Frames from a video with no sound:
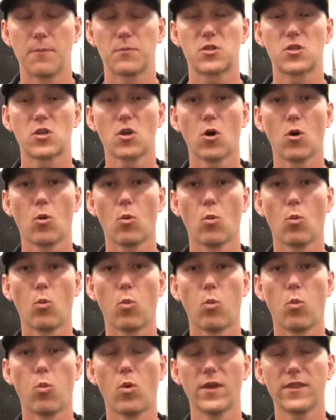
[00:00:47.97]

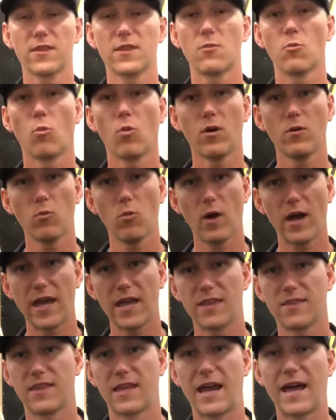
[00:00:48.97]
So one
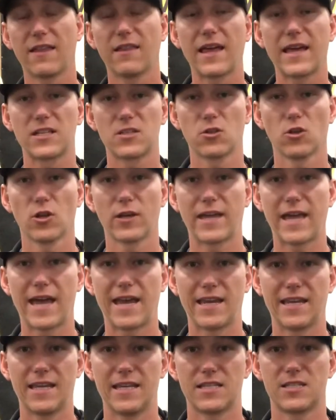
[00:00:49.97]
way that I like to look
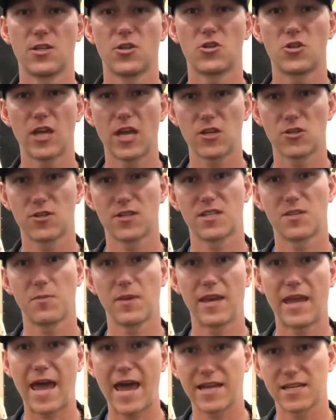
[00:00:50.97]
at it is to change the
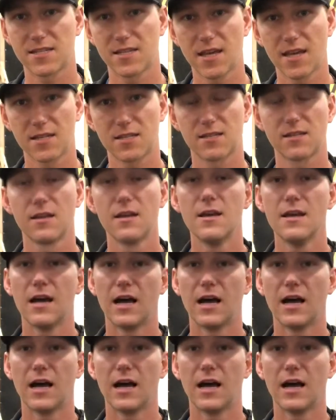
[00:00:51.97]
spin axis.